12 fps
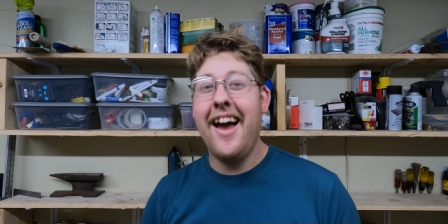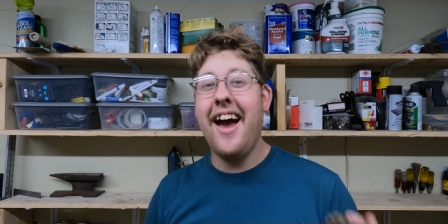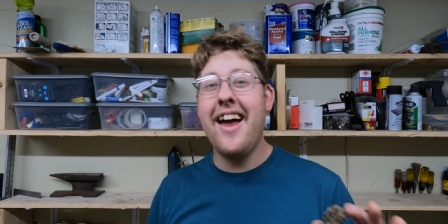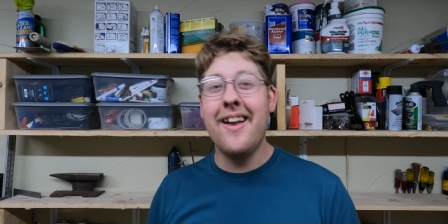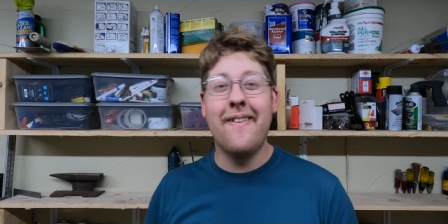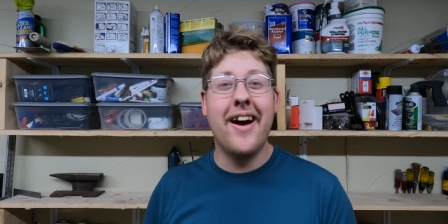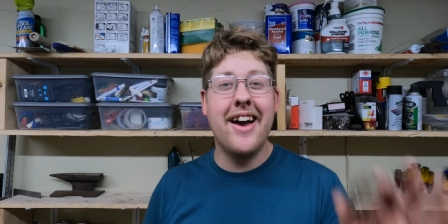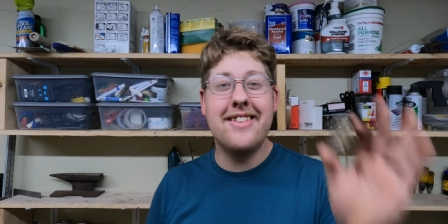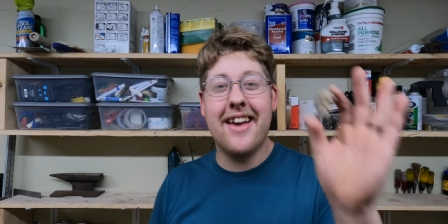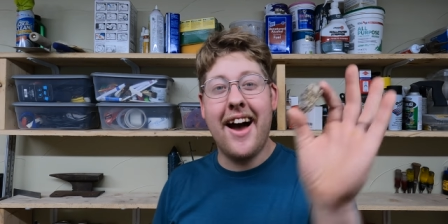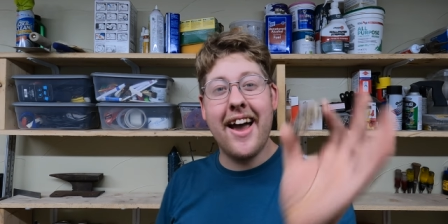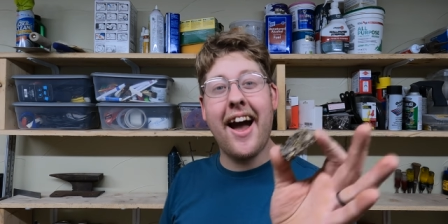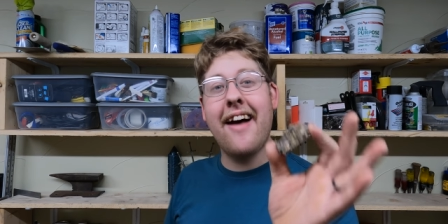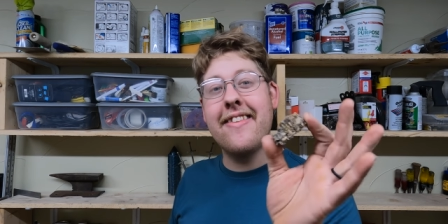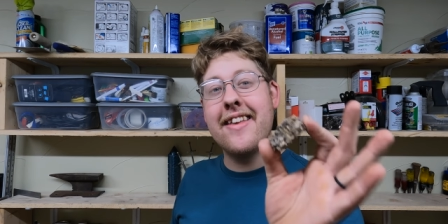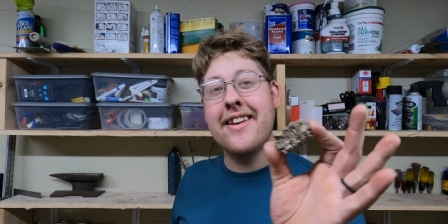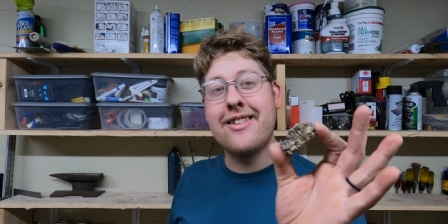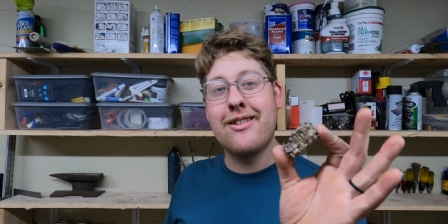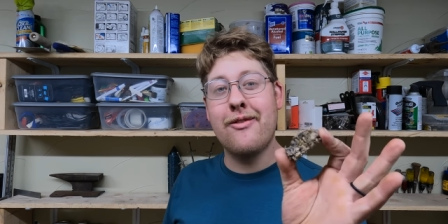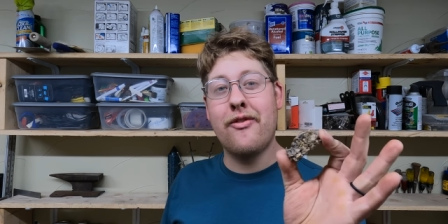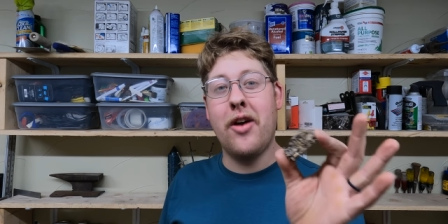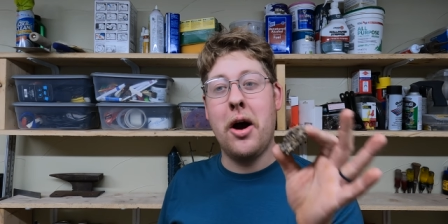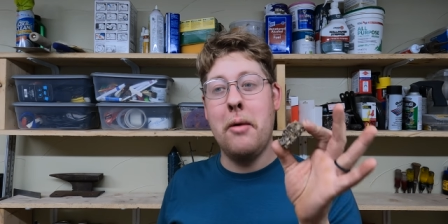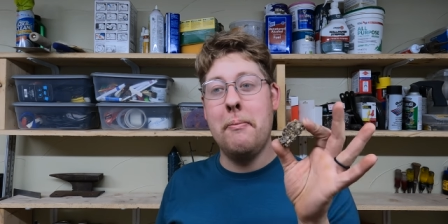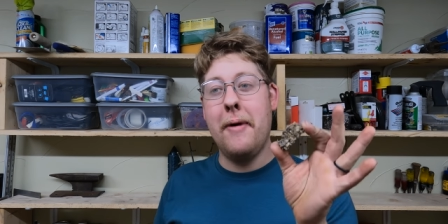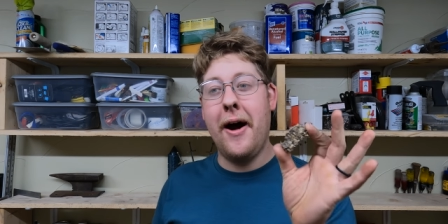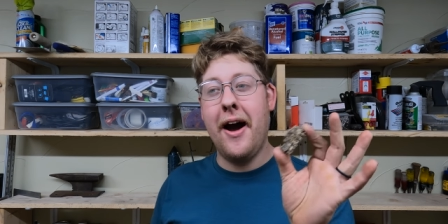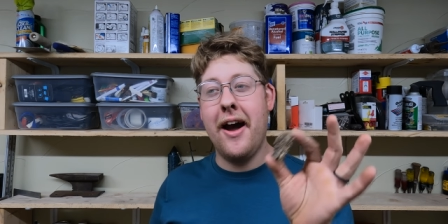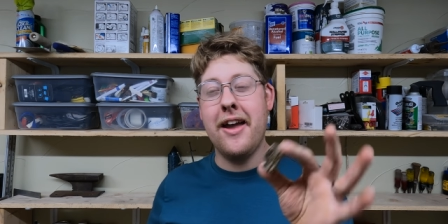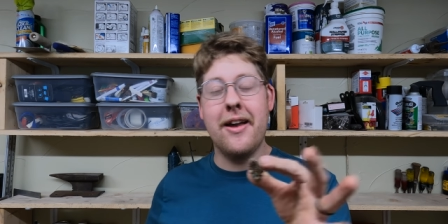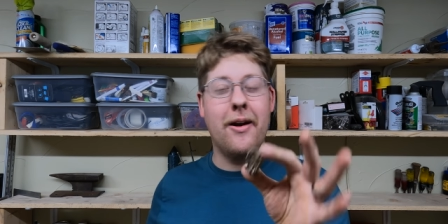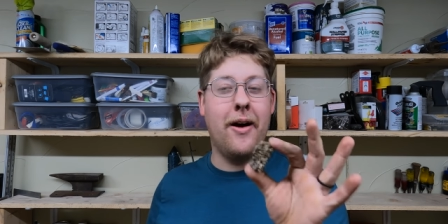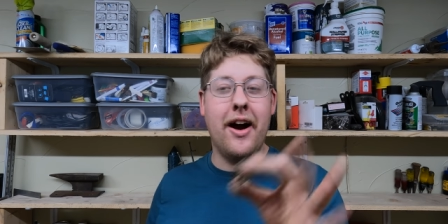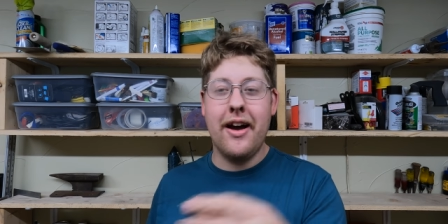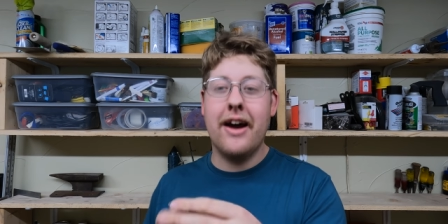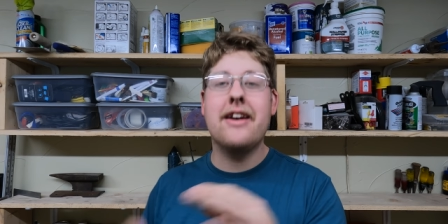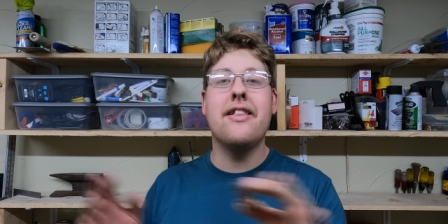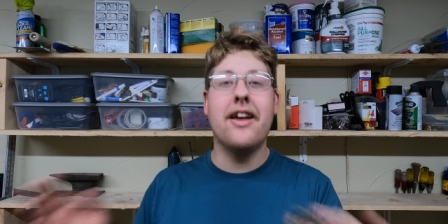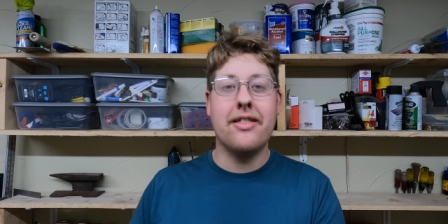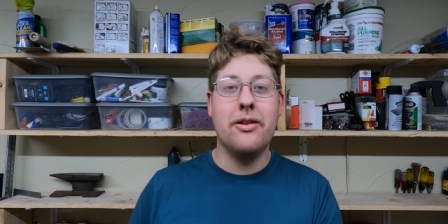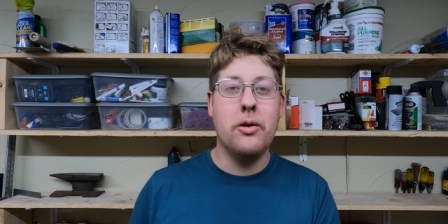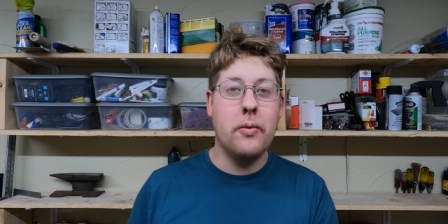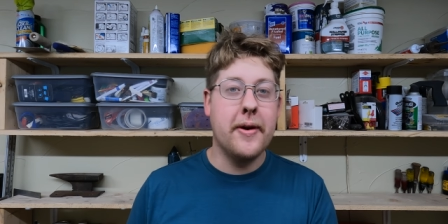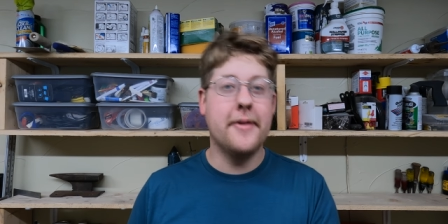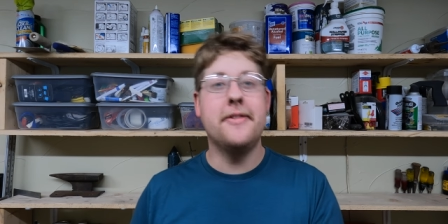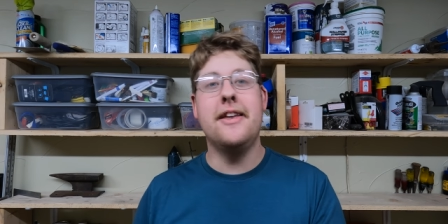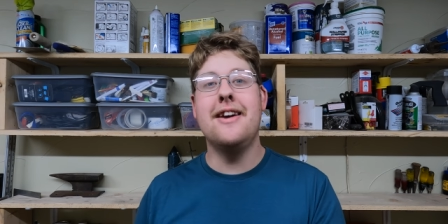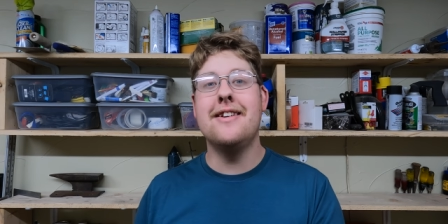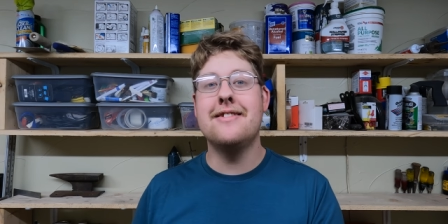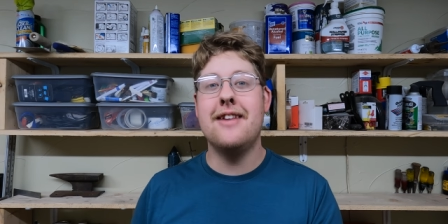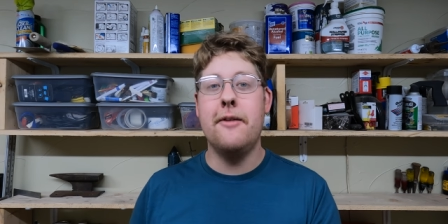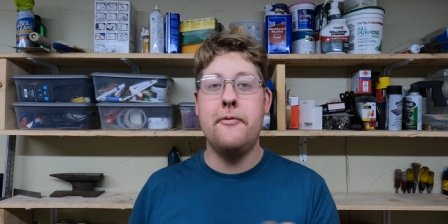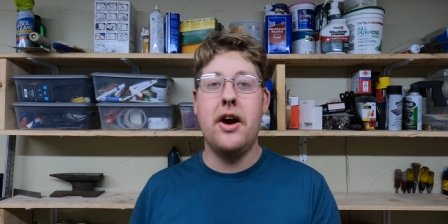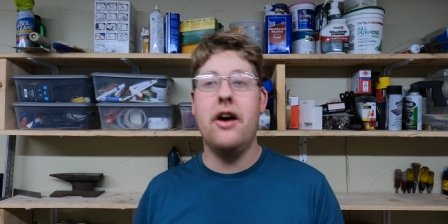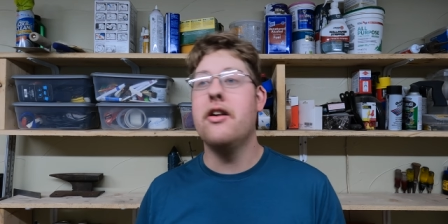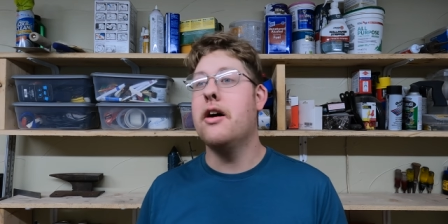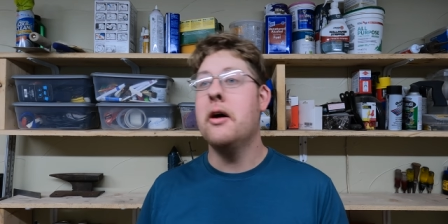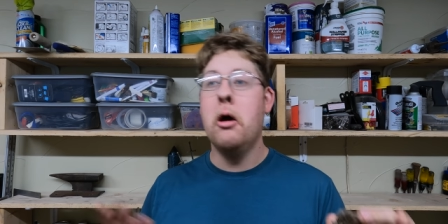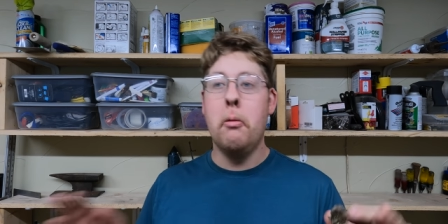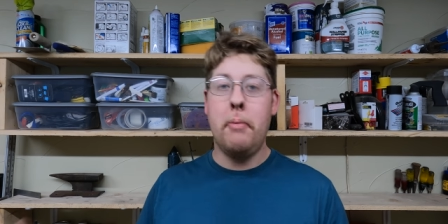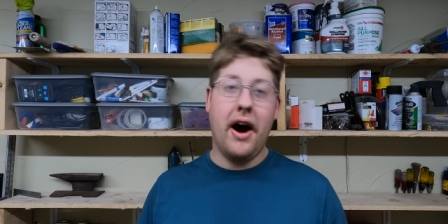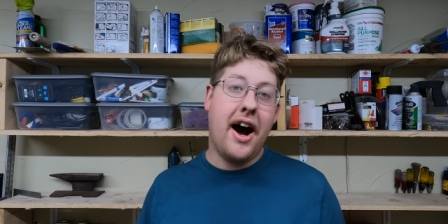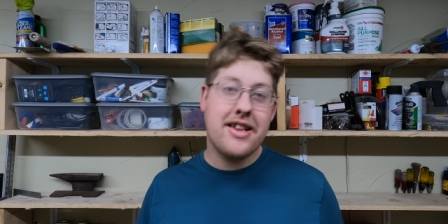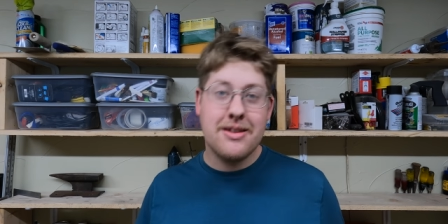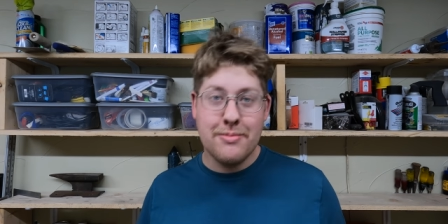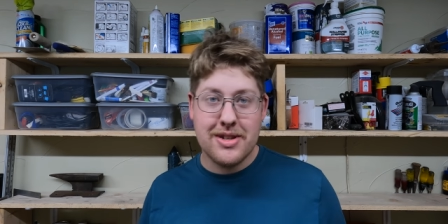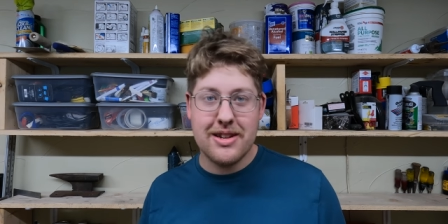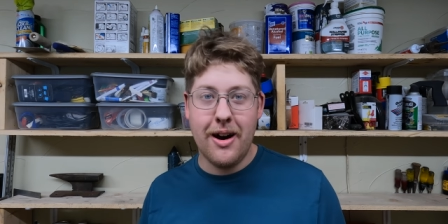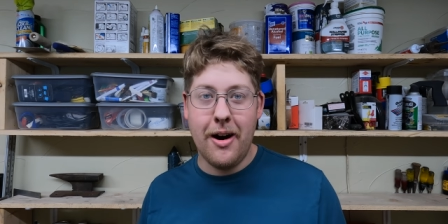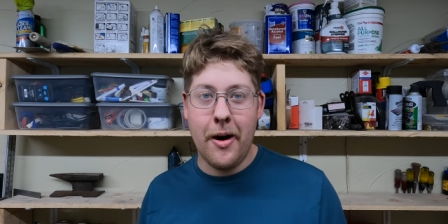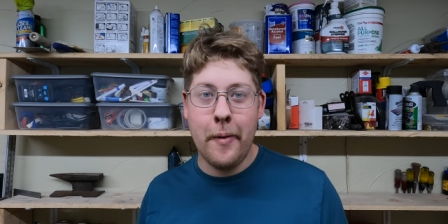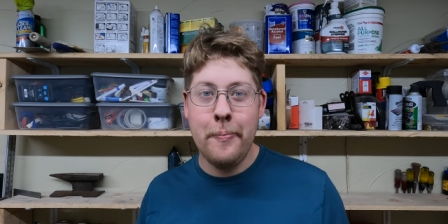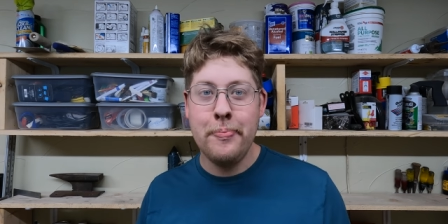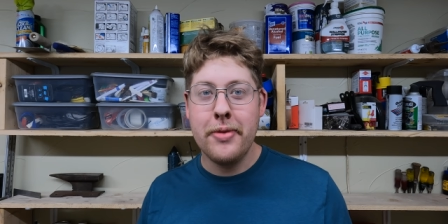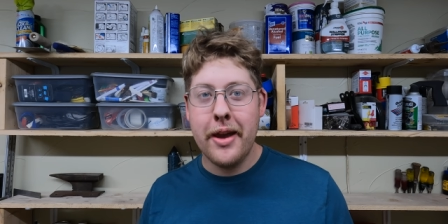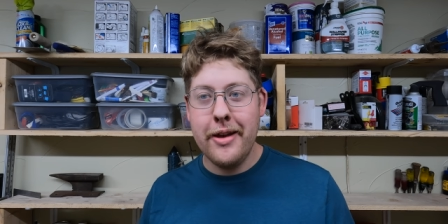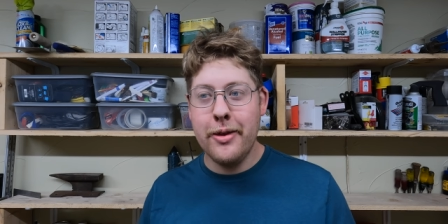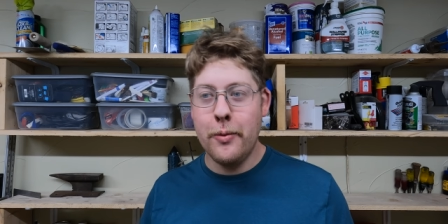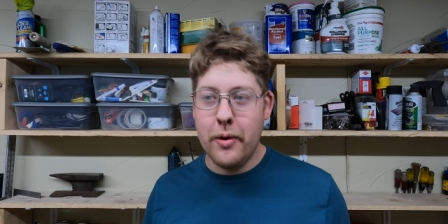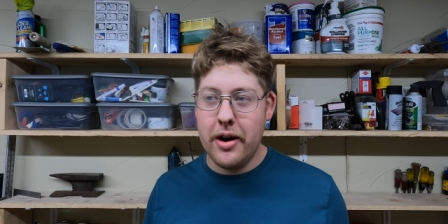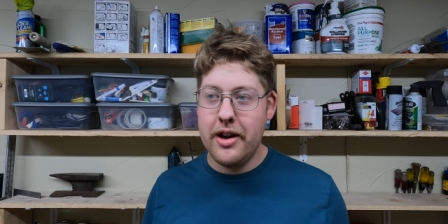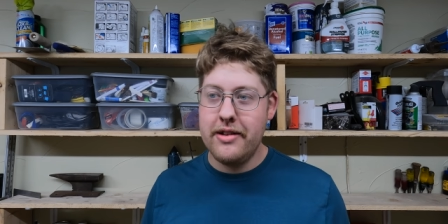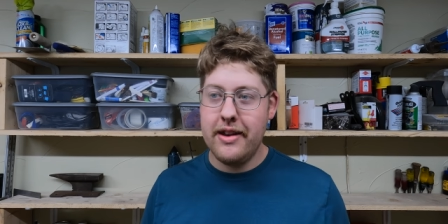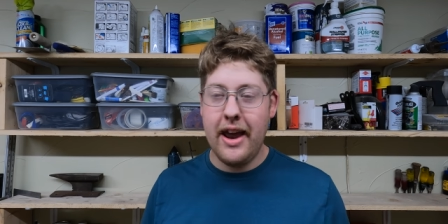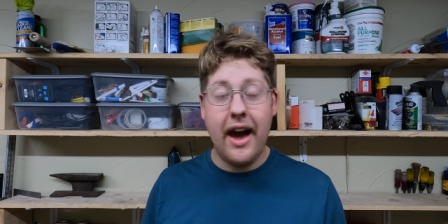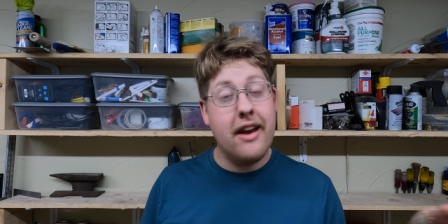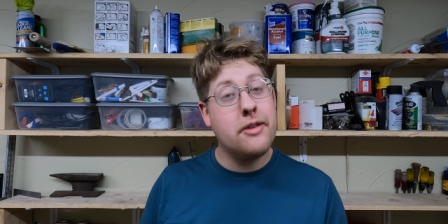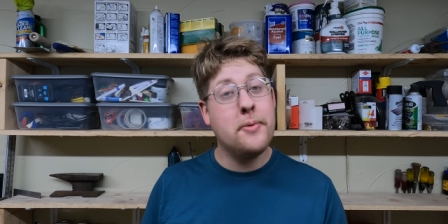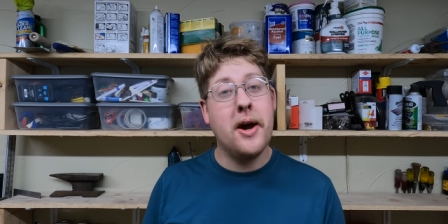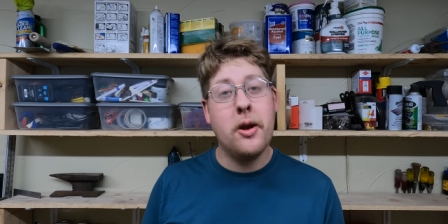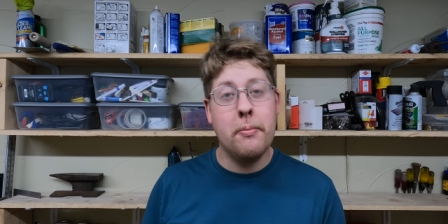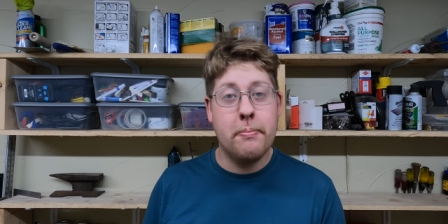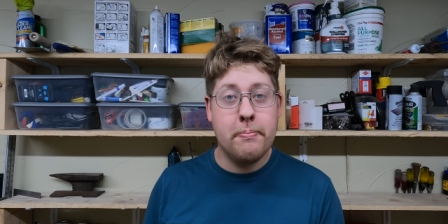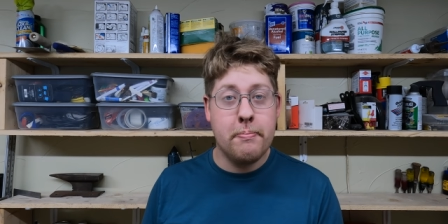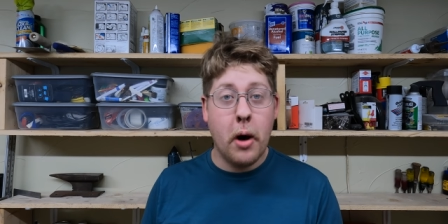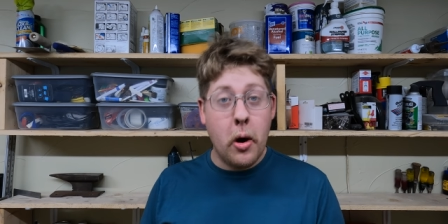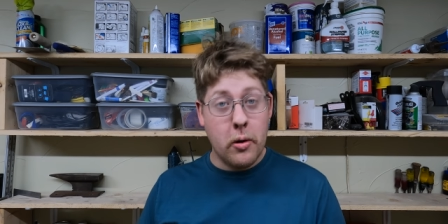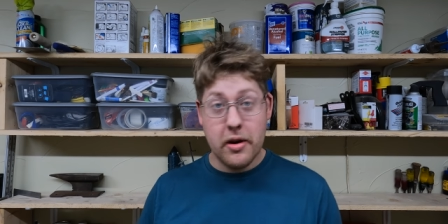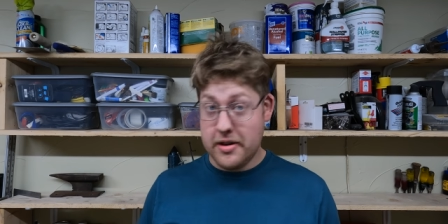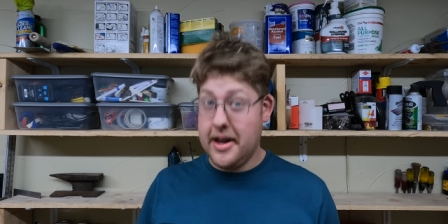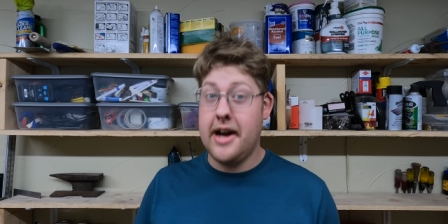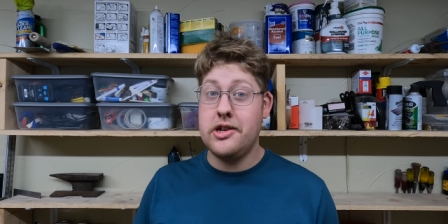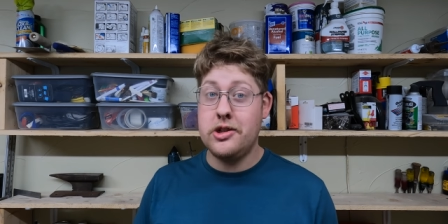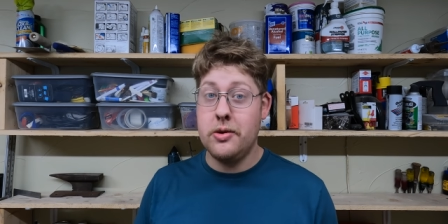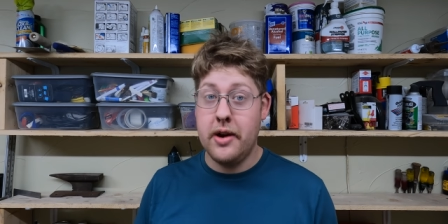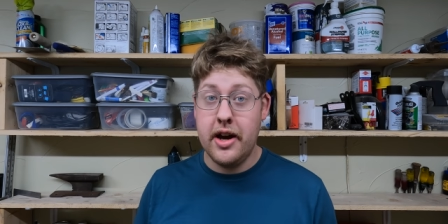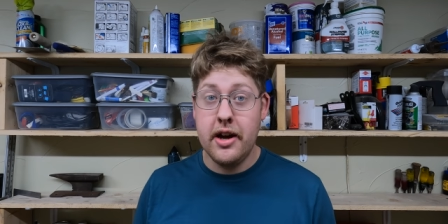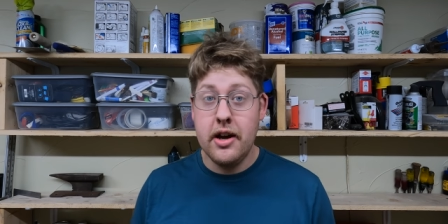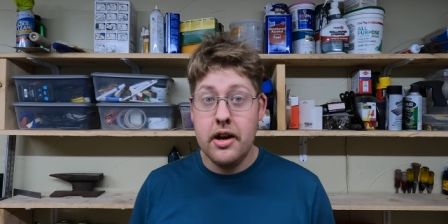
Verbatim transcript: Anyways, I got this from, uh, you know, I, I, collect little weird things and I found a possum skull in the woods and it had a spinal bone attached to it.